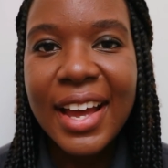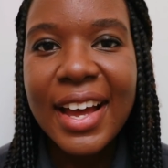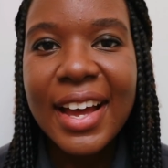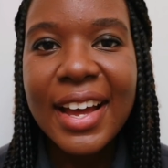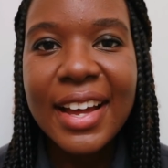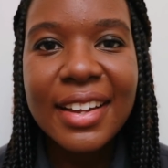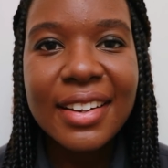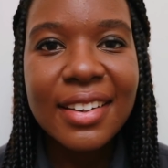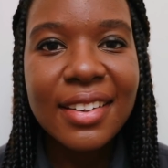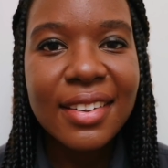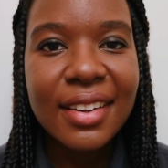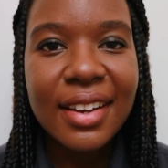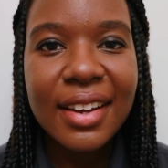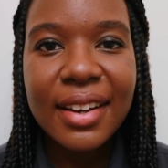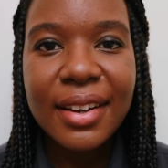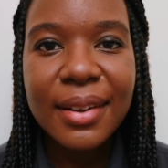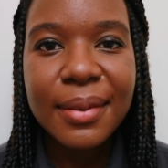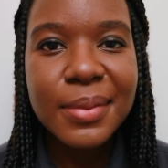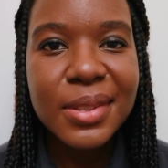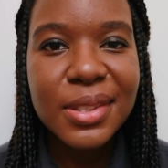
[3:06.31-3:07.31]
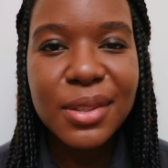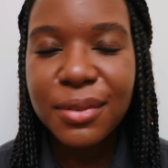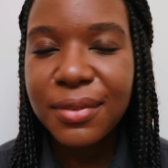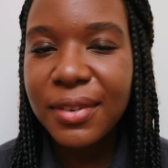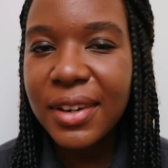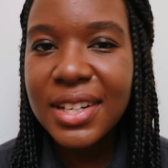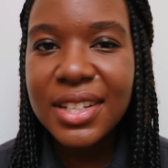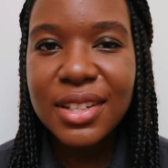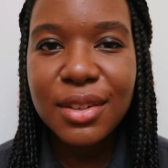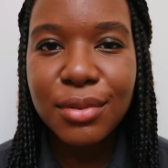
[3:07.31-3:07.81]
And so
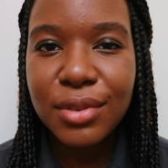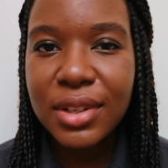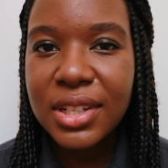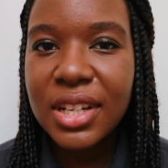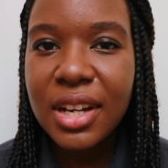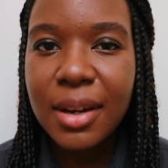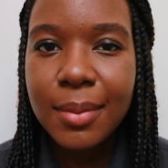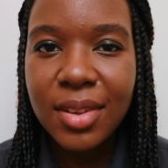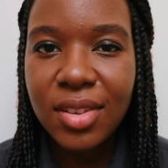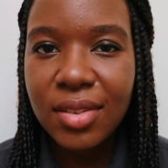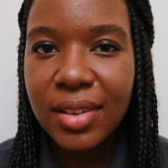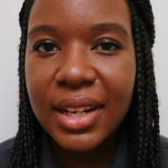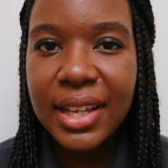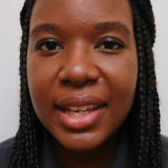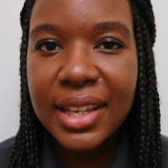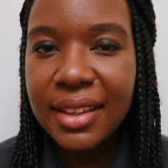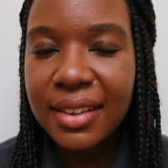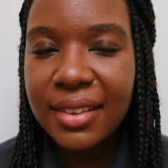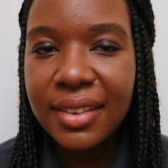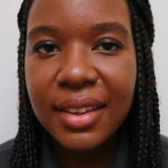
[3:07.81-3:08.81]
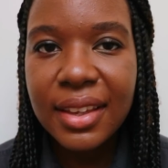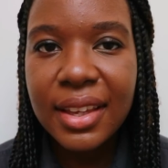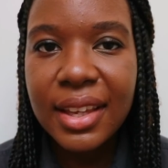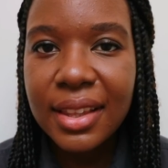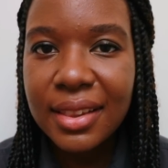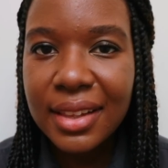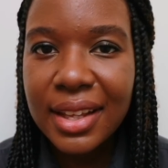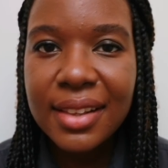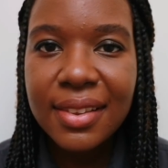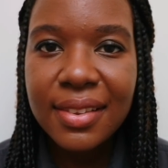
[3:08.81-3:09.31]
finding free time is really easy
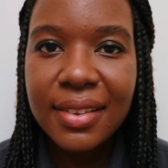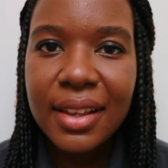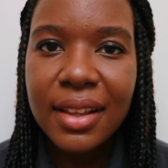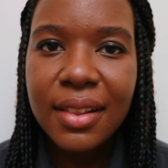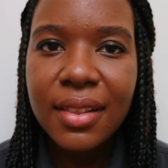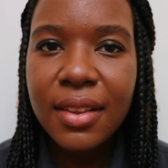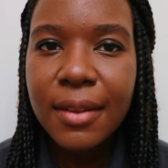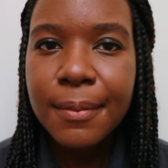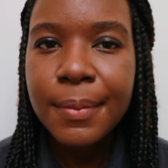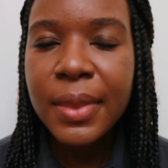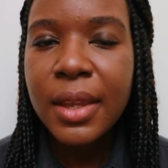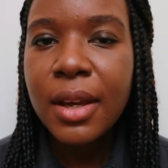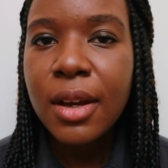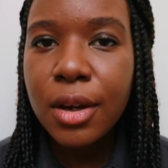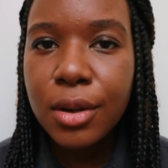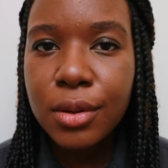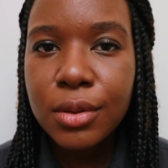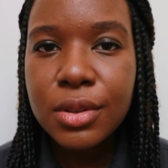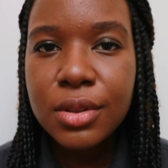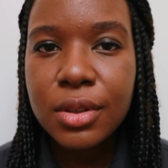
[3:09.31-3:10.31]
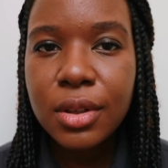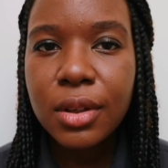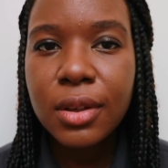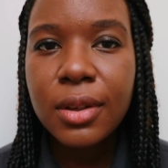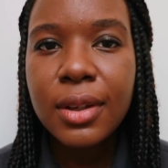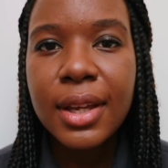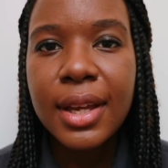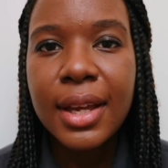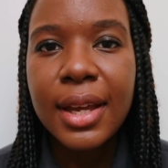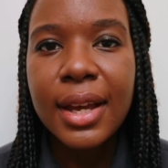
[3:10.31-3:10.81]
in that sense.
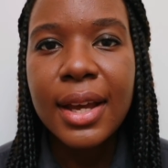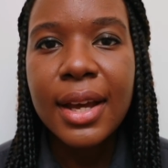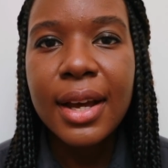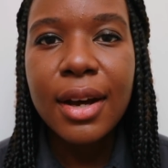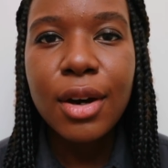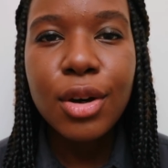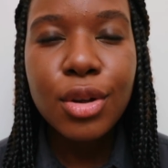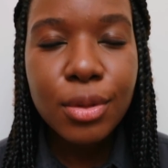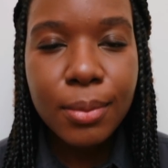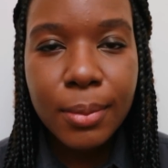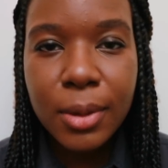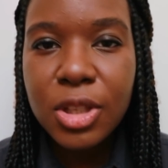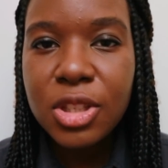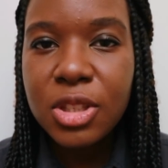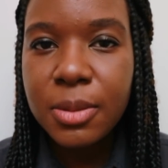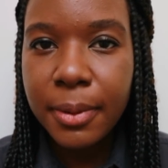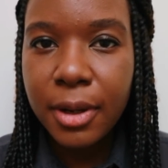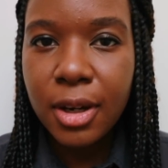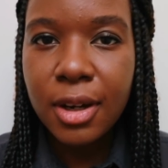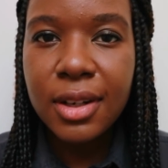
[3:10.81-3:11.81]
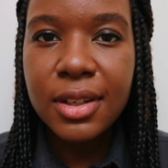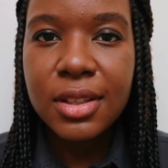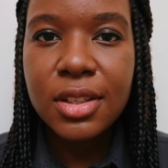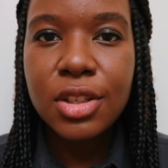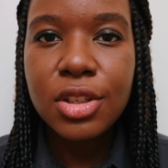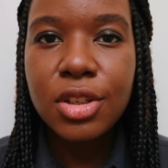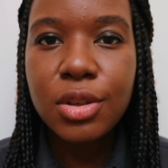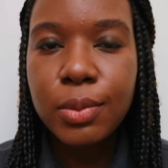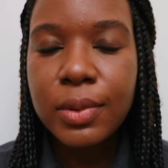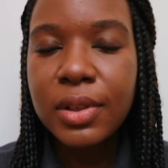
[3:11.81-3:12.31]
Also, on the most
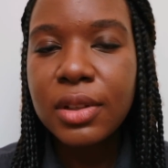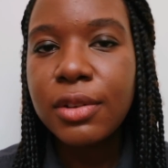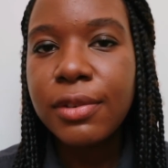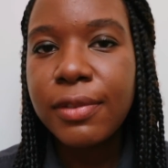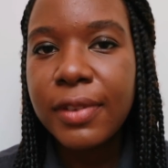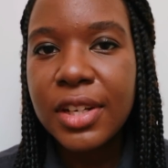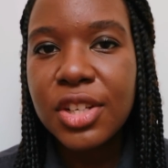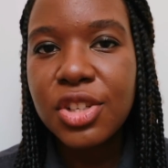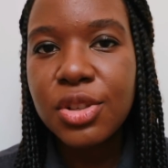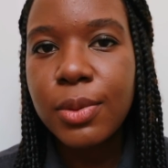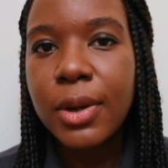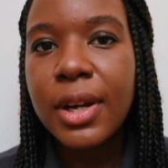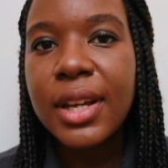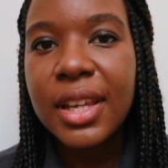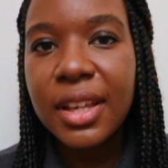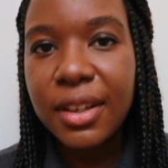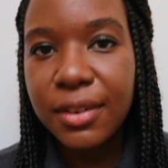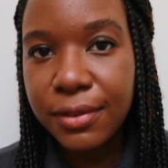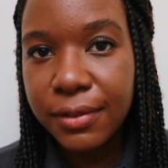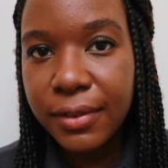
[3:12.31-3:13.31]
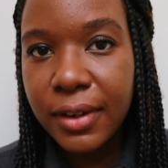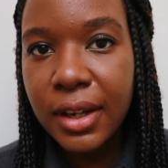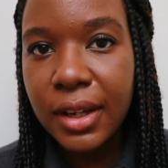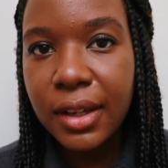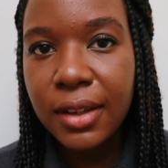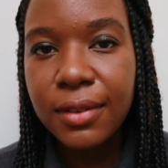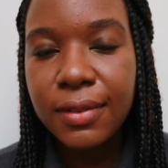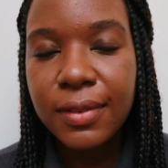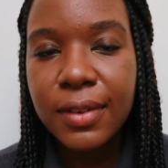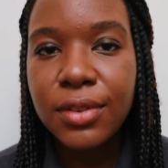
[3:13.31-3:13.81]
part, you will finish work at
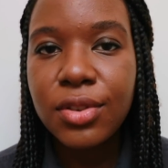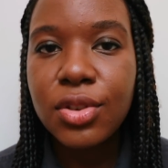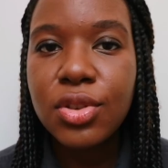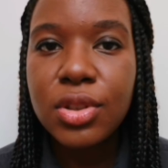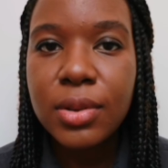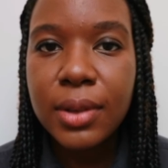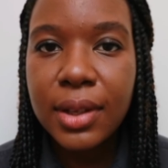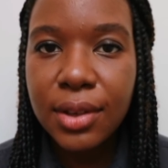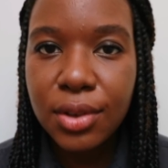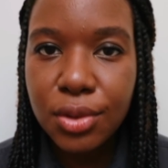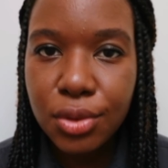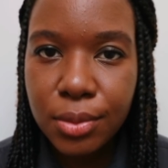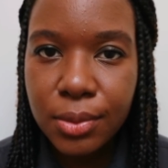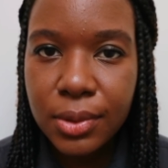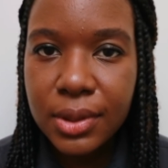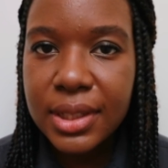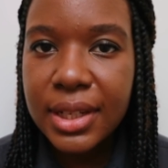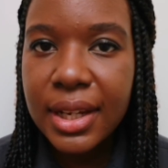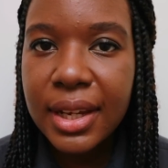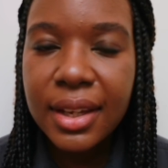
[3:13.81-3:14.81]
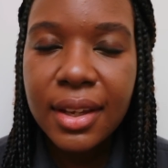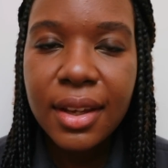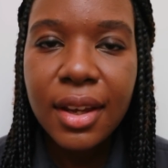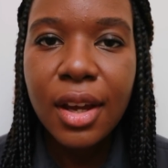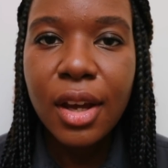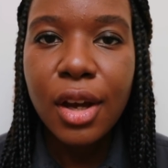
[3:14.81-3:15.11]
5 if you're doing a normal day.